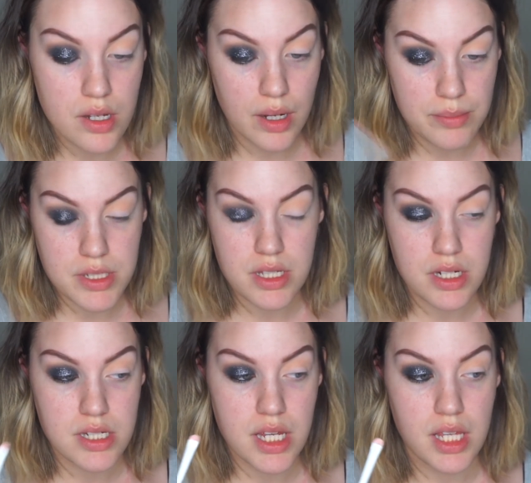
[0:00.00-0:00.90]
now I'm just
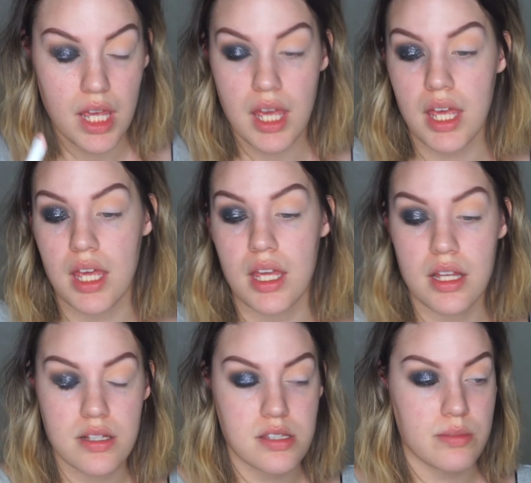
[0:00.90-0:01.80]
going to take
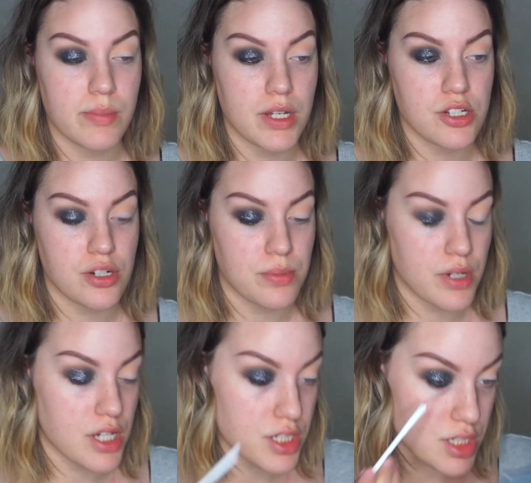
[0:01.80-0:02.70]
a smudger
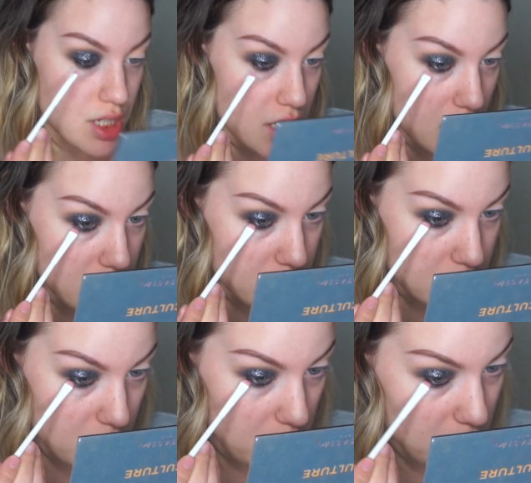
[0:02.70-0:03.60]
brush and
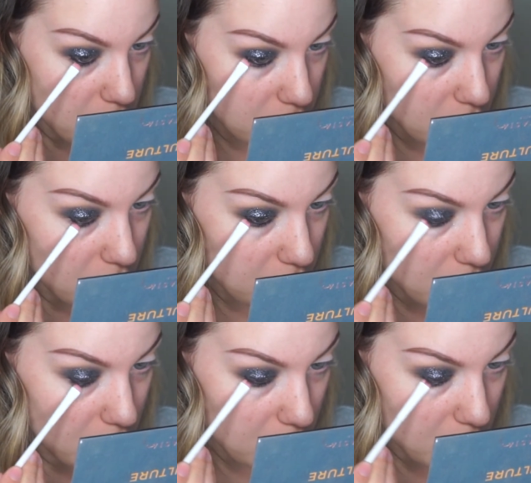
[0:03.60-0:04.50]
just go underneath
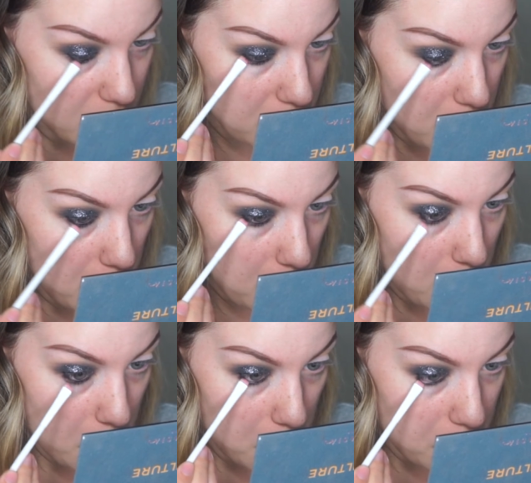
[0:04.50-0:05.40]
and
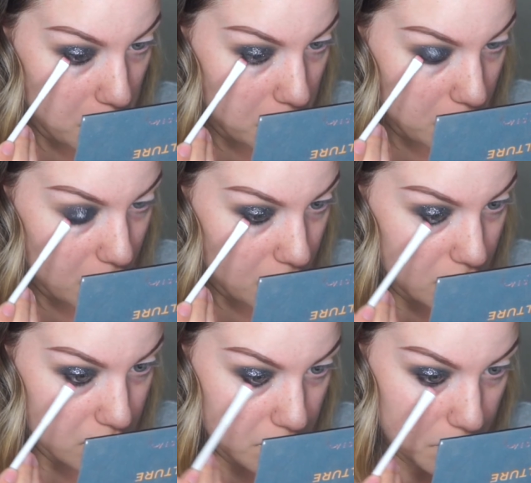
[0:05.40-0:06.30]
just kind
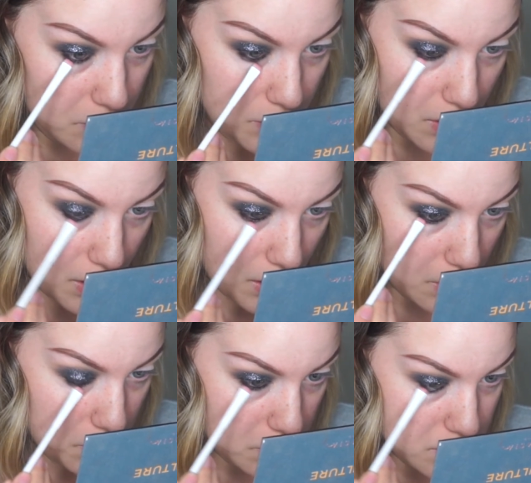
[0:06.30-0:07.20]
of smoke it
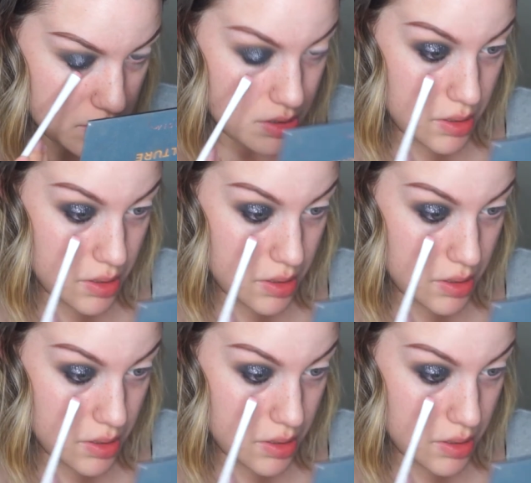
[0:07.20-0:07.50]
out.